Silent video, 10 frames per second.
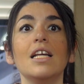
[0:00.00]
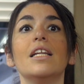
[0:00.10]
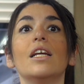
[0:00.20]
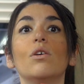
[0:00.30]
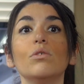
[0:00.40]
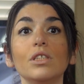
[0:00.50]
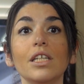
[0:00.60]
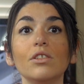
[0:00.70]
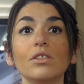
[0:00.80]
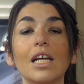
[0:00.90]

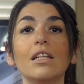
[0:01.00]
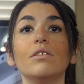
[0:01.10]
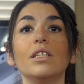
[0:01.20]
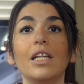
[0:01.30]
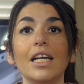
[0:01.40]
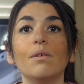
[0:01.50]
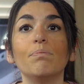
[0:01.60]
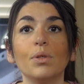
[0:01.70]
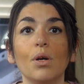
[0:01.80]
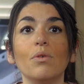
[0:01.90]
negotiate your salary like a
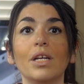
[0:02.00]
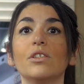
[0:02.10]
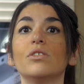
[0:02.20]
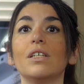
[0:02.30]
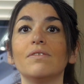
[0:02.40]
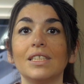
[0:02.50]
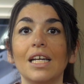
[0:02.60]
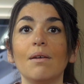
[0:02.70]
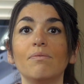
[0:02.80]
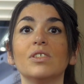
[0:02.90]
pro, get yourself
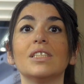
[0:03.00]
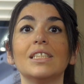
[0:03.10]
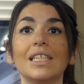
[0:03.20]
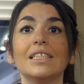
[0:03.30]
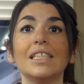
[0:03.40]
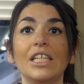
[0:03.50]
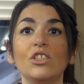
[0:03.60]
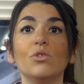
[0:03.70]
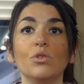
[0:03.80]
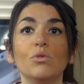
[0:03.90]
set up for success
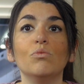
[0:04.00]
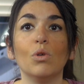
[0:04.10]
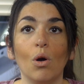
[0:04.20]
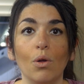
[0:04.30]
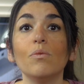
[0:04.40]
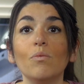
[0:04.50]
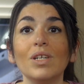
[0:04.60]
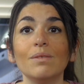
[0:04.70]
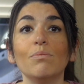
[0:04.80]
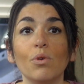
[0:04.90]
in your new role.
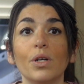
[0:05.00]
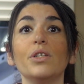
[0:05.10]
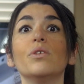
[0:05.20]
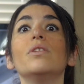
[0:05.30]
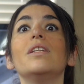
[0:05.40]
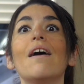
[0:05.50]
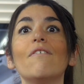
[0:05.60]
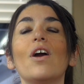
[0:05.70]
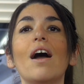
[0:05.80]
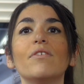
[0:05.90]
What's more, you'll
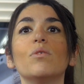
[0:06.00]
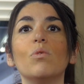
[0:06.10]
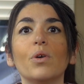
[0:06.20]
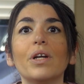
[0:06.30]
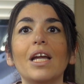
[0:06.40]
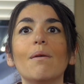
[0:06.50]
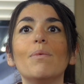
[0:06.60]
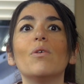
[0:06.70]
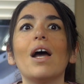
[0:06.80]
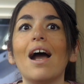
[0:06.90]
never have to worry
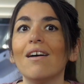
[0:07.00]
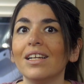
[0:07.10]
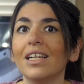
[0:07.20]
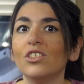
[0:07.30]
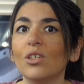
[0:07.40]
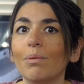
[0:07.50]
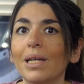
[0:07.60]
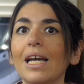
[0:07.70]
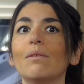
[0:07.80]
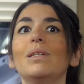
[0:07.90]
about how to get a job
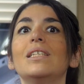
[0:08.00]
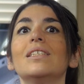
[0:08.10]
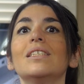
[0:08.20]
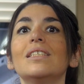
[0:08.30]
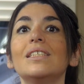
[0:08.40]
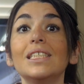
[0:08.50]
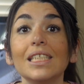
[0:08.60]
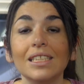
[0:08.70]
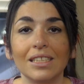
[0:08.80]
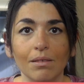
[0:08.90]
again because it's a
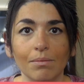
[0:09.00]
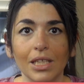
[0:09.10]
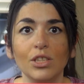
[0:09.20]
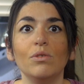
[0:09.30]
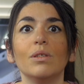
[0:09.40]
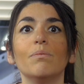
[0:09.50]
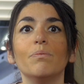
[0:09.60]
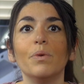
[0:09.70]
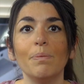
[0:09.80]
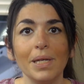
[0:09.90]
system and you can
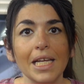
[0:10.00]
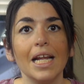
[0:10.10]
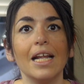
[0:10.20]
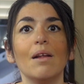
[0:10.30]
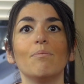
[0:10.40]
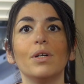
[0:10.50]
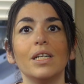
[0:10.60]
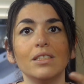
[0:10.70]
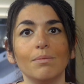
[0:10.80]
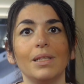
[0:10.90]
repeat it and put
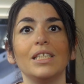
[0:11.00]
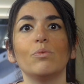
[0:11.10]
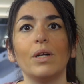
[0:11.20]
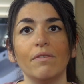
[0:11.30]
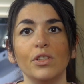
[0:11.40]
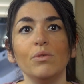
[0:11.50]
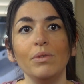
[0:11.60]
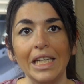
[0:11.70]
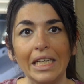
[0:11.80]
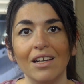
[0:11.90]
it into place whenever you
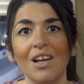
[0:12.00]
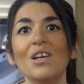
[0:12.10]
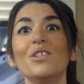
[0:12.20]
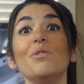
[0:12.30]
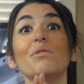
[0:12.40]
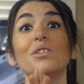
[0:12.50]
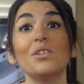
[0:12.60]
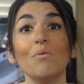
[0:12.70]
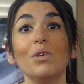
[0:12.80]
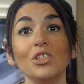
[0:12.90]
need. So you can
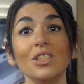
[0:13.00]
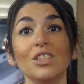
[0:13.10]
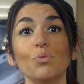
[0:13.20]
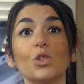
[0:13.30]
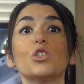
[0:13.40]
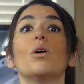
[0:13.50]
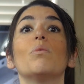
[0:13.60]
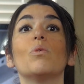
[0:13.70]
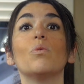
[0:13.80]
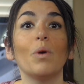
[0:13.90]
start watching this
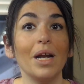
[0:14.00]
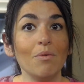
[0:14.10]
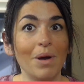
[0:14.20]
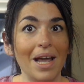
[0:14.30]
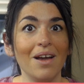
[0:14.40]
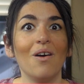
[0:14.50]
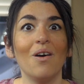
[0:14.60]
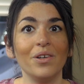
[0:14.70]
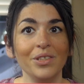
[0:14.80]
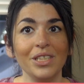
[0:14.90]
workshop right away.
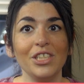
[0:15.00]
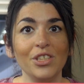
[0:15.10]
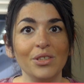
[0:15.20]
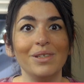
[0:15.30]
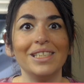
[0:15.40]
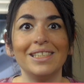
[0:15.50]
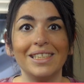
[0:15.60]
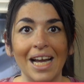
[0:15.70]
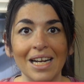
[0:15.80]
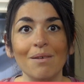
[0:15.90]
All you need to do is
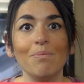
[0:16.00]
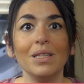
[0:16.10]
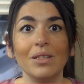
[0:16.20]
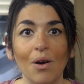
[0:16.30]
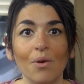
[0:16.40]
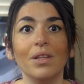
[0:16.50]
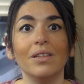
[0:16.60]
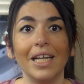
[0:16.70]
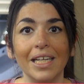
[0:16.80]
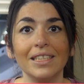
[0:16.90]
sign up below. The
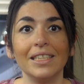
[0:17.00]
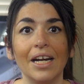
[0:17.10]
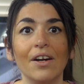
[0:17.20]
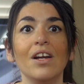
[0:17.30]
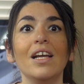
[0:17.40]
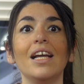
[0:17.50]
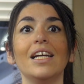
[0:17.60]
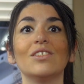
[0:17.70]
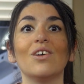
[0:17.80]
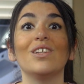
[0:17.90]
link is there.
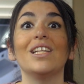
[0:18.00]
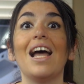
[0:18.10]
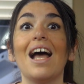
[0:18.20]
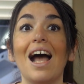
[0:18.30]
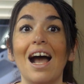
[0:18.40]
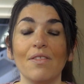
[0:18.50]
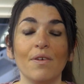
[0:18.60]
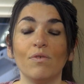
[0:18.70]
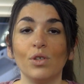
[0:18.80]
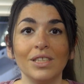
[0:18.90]
It's called the
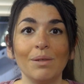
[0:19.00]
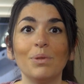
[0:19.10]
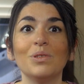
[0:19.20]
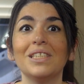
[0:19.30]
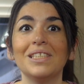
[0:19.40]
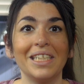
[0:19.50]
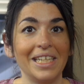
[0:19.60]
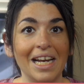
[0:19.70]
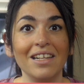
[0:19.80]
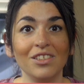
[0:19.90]
4-step process to
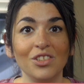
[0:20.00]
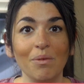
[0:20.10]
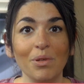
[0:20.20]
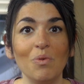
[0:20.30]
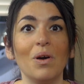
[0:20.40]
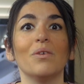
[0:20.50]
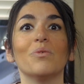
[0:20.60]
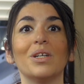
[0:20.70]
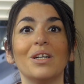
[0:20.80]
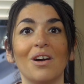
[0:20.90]
getting the job you want,
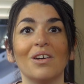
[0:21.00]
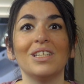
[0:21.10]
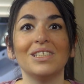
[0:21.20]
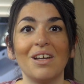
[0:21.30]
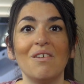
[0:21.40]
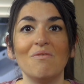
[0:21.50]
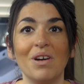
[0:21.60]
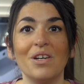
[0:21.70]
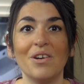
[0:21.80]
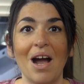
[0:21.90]
regardless of
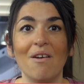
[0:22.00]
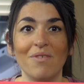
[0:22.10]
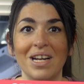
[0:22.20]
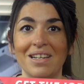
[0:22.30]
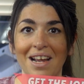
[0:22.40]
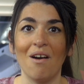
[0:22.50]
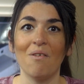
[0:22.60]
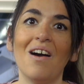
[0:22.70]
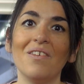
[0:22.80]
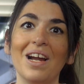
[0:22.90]
where you're at right
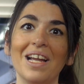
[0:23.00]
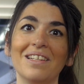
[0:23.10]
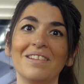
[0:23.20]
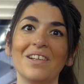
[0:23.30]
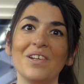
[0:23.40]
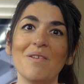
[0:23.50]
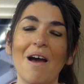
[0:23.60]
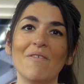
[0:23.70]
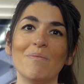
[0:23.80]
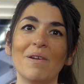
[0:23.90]
now. All right, there you
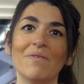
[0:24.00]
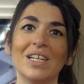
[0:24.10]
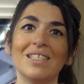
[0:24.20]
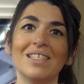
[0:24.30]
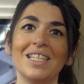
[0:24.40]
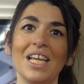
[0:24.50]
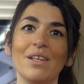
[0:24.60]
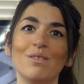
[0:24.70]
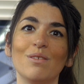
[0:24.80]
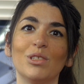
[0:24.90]
have it, my friends. Thank
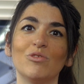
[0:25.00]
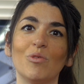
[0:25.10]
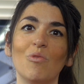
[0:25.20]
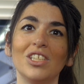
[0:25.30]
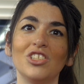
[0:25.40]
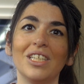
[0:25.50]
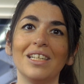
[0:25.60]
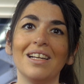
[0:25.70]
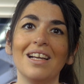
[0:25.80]
you so much for watching.